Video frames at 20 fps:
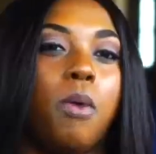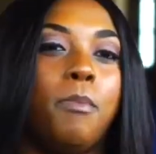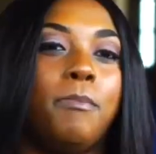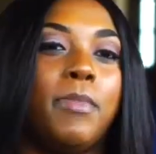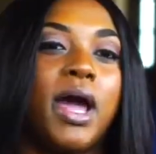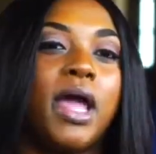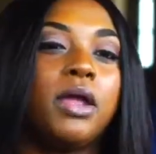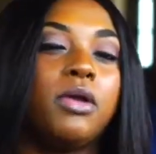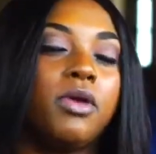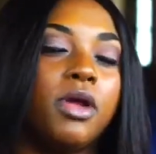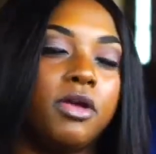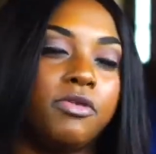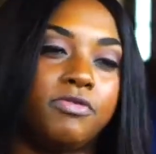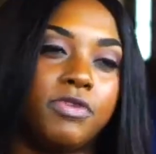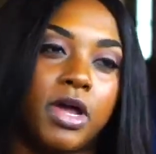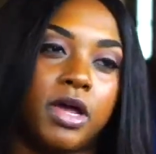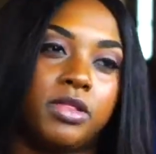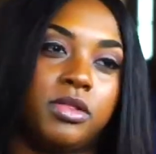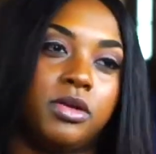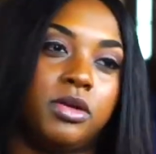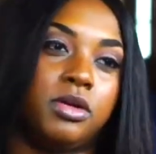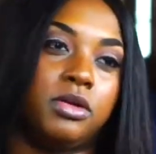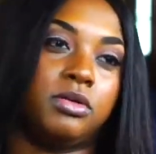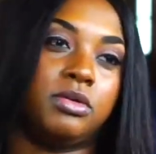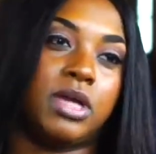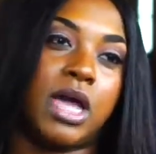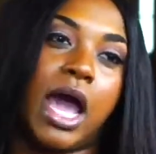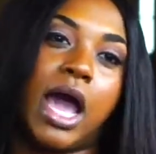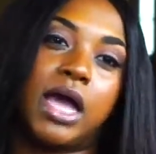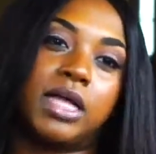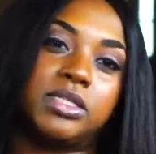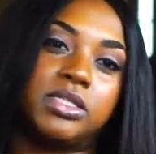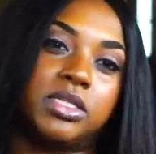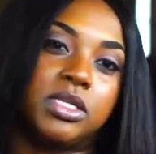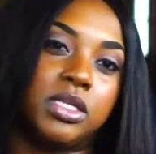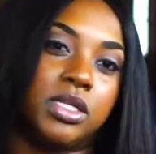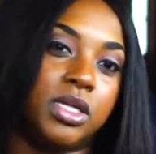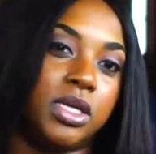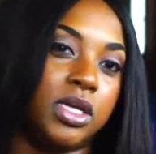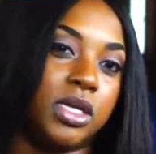my grandfather got
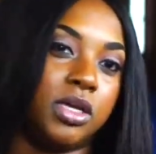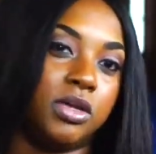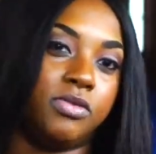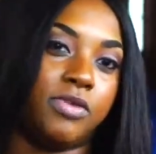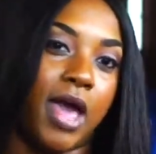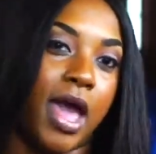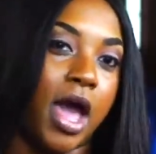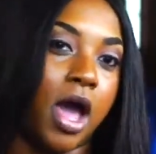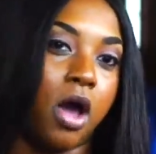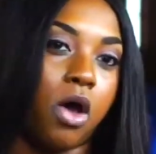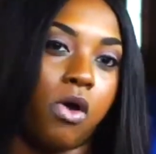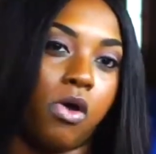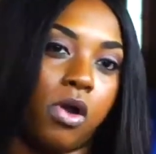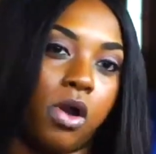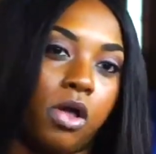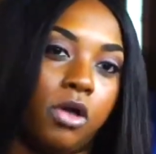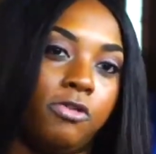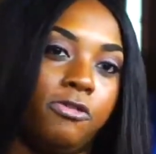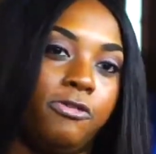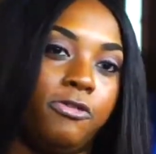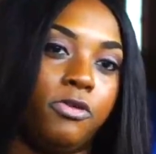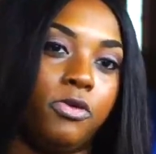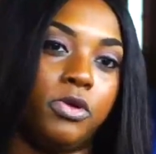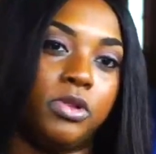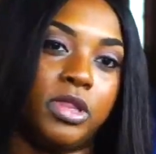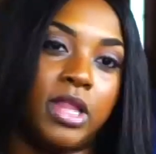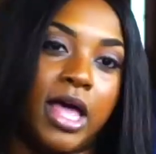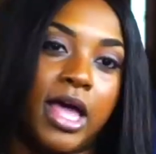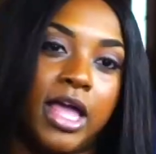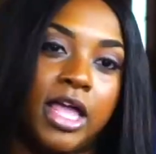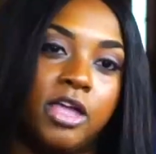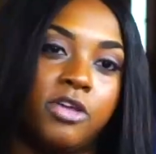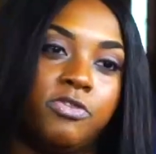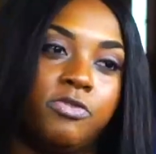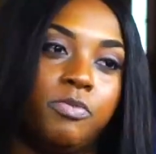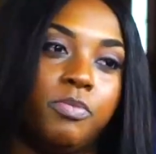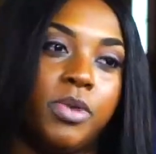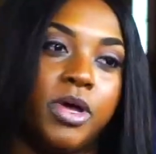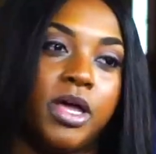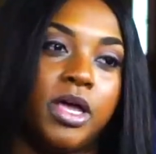to live out a full life,
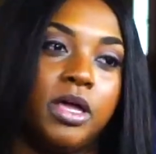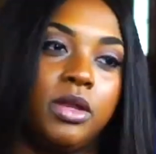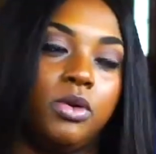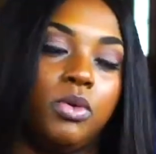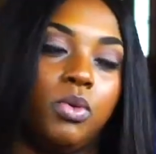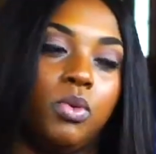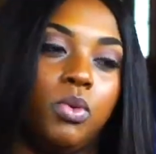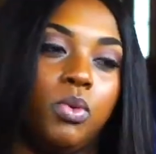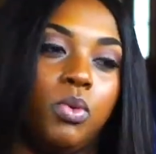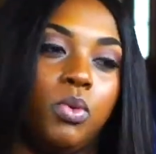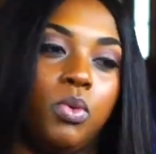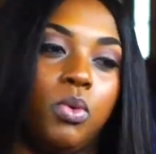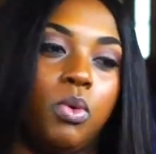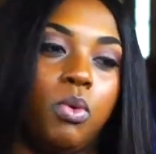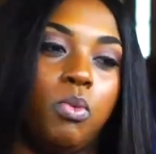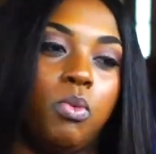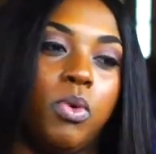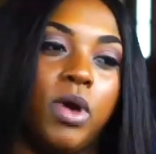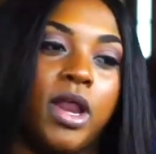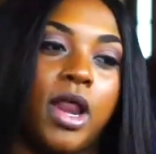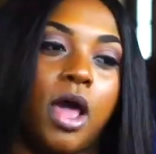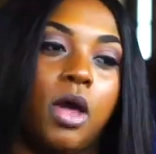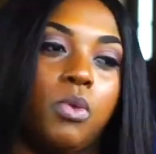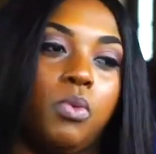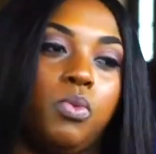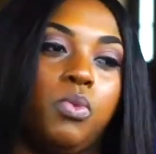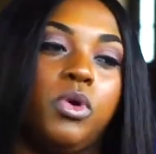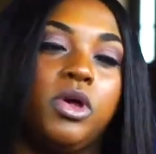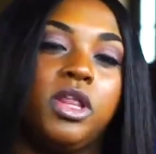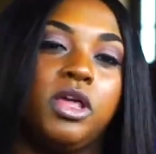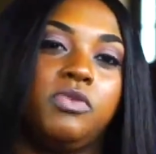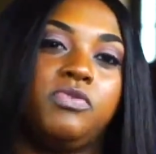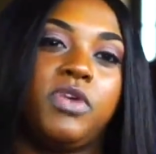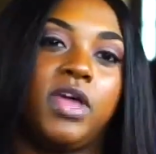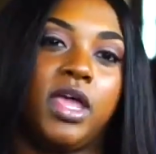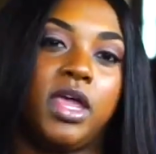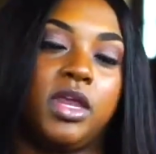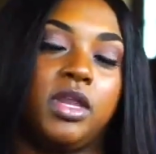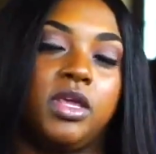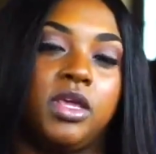but what I would have
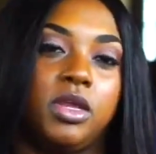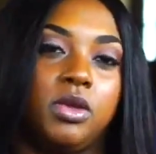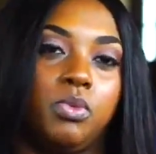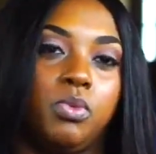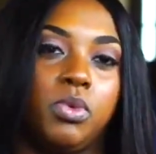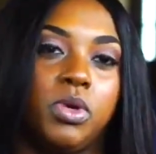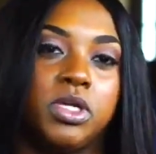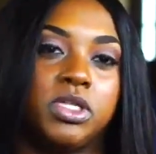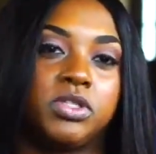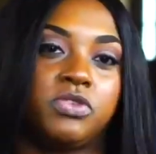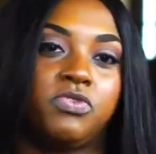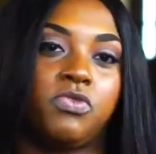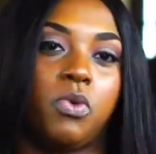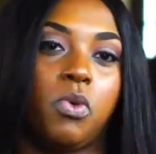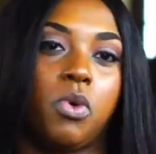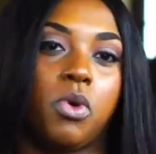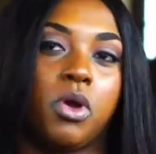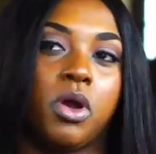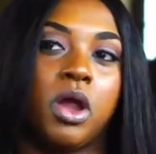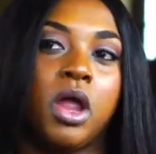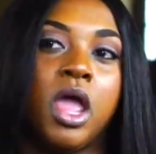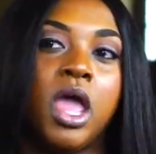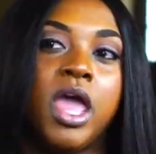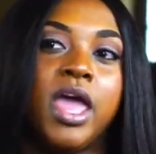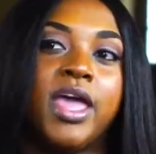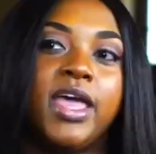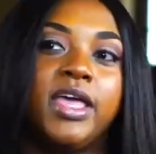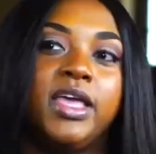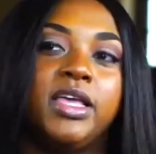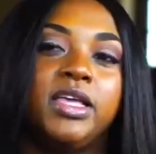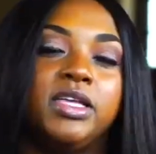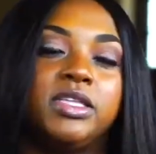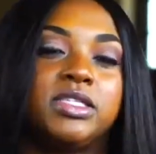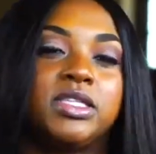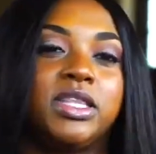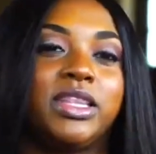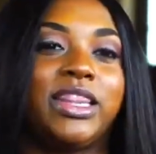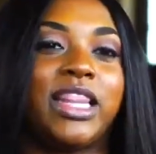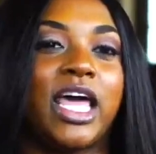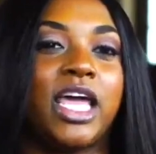hated was for
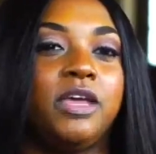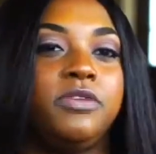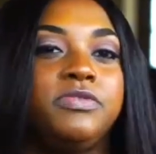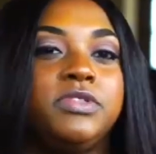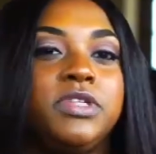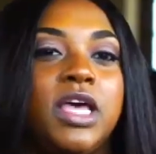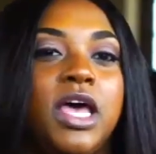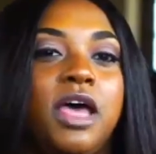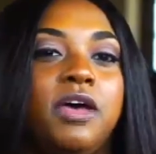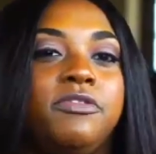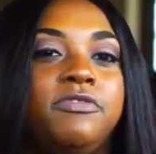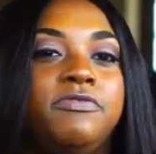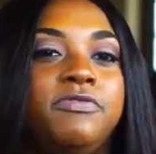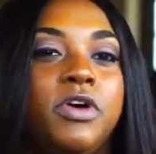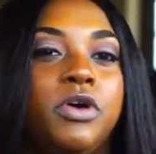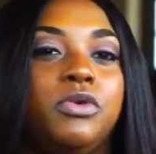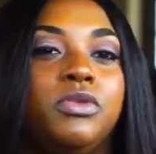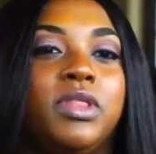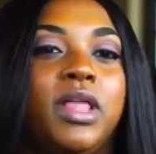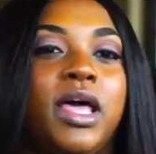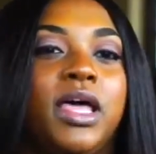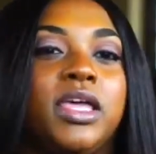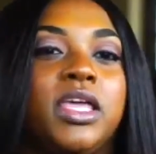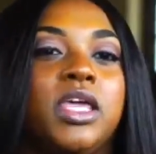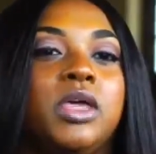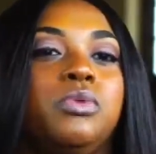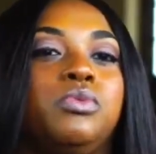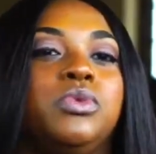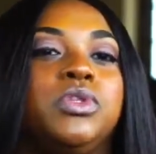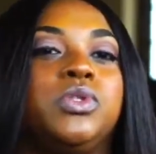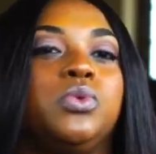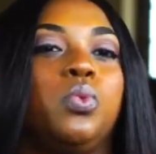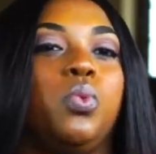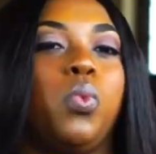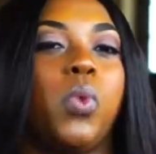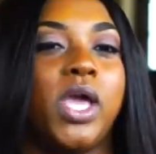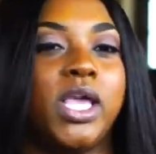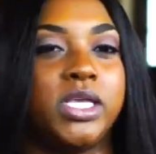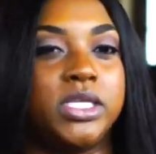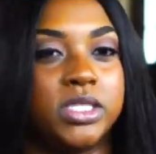his life to have felt like it was
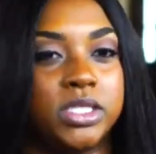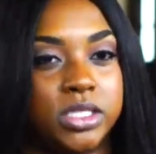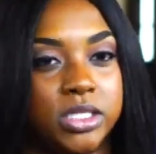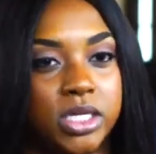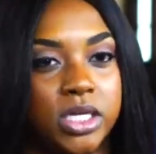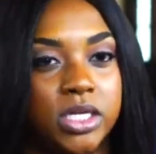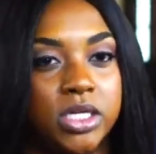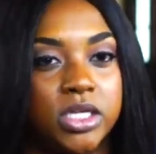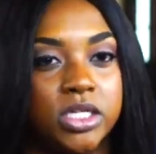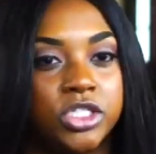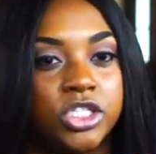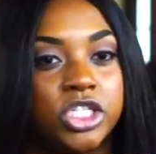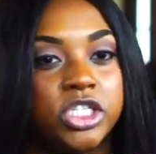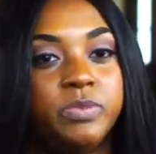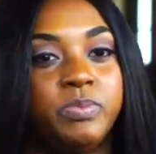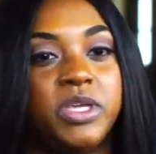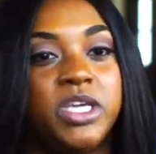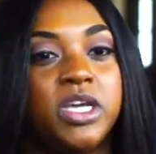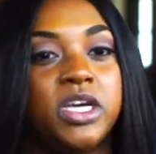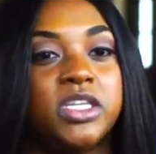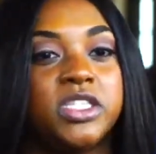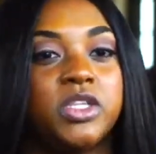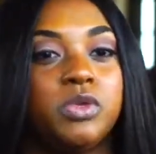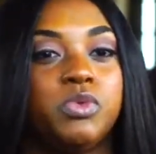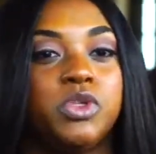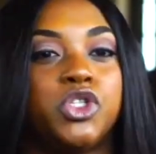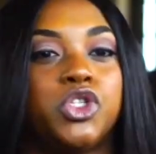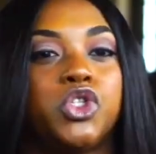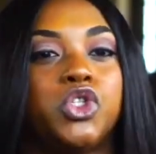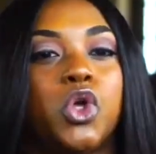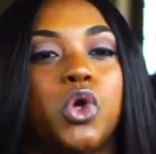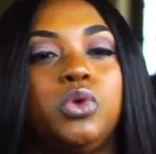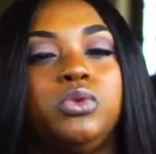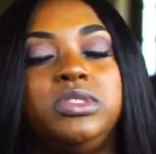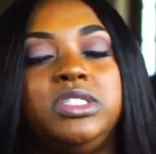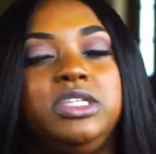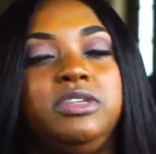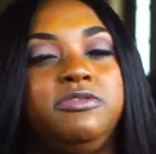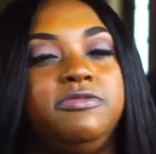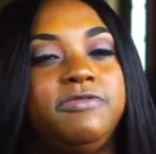wasted just because it was so
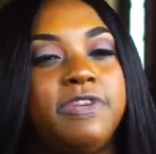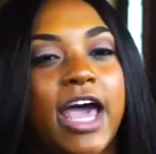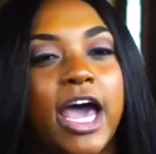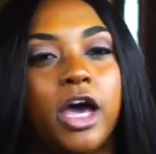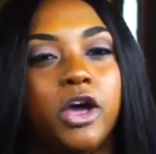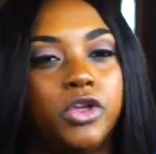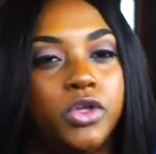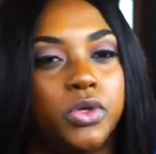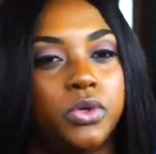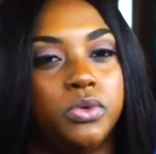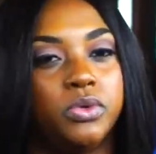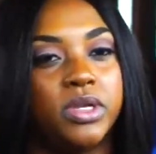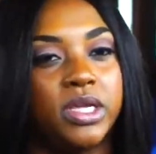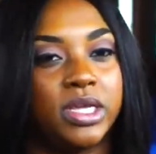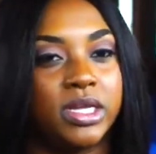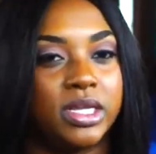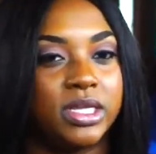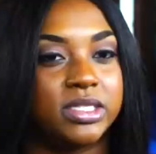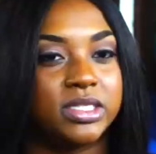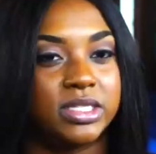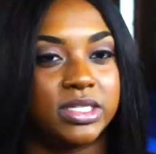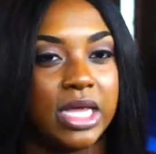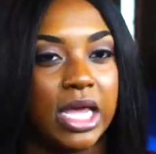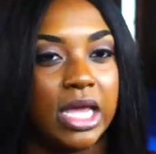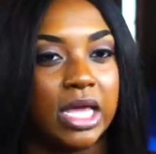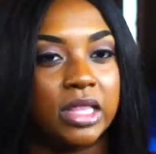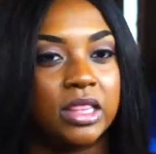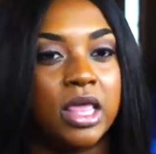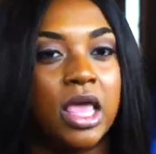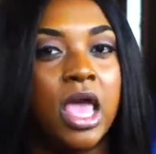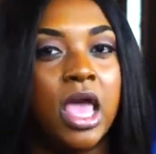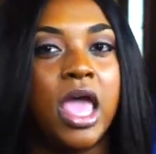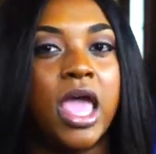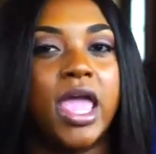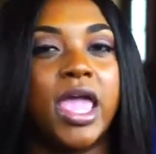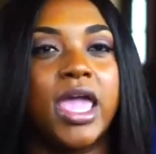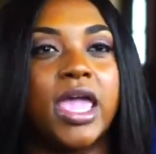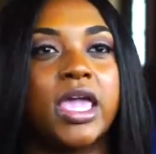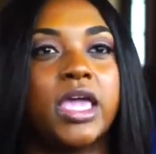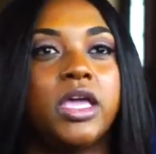devalued in his death.
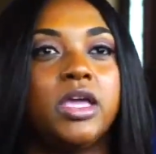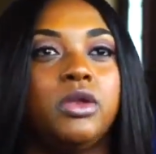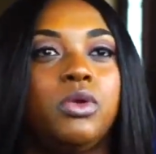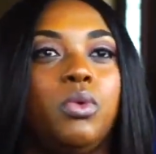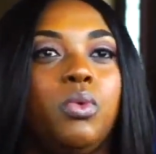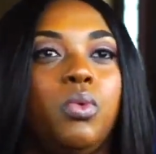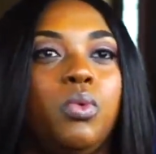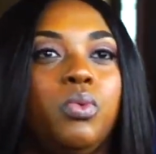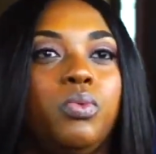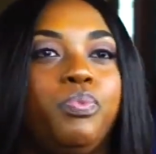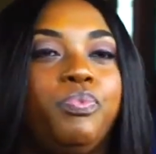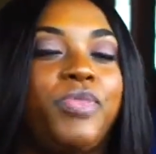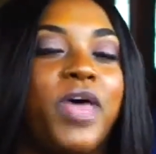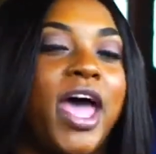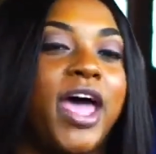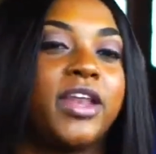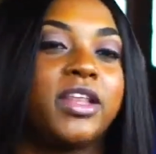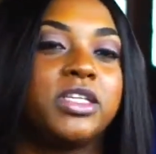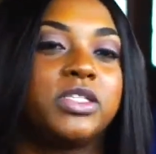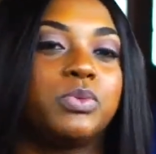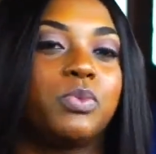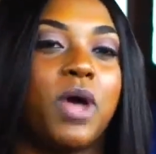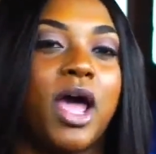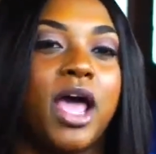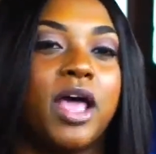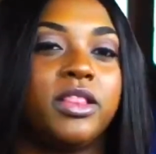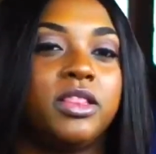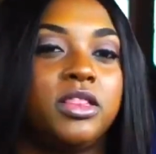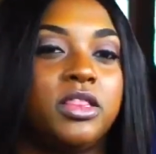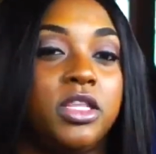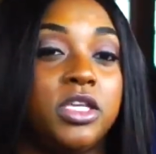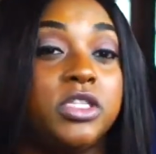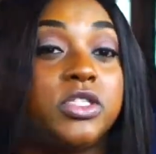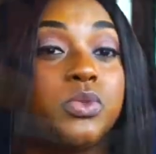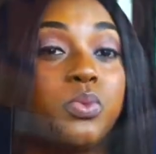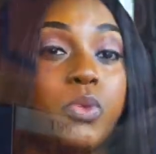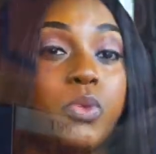And that is why this